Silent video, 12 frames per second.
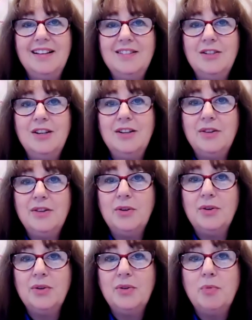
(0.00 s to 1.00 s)

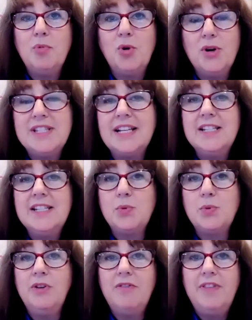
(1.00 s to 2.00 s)
the boys, at least
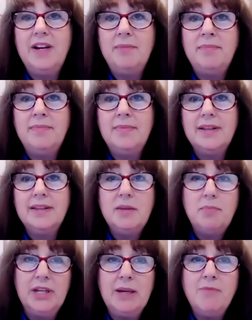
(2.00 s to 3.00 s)
one of them, they
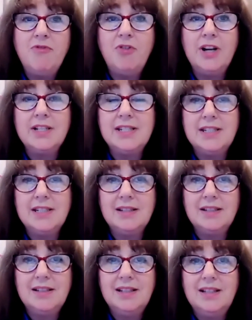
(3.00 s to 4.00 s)
became friends.
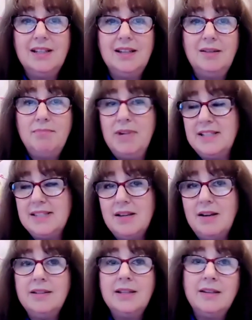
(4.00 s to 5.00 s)
My
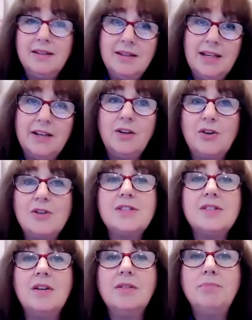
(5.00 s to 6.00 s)
son and her
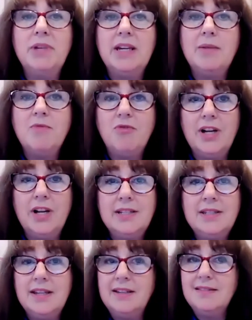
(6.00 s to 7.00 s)
son became
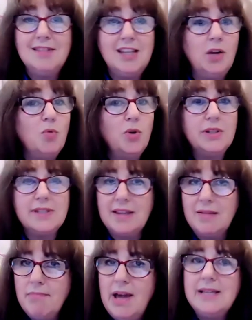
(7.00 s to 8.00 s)
friends, and they were in the
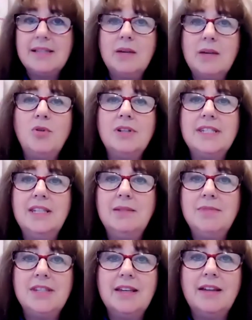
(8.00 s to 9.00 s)
same basketball
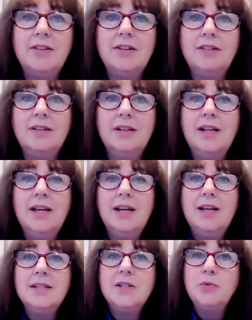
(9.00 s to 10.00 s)
team together.
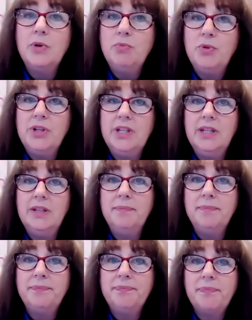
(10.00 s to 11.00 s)
So when
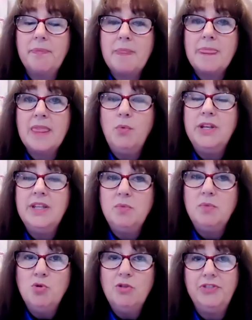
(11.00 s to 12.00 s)
they
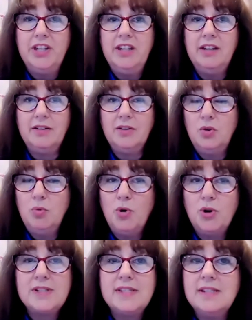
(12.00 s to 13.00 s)
moved here, the
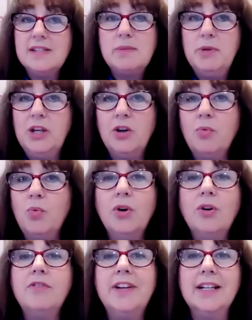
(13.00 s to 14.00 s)
boys didn't speak a
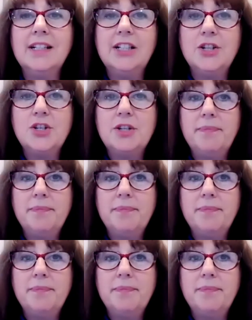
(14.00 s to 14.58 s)
word of English.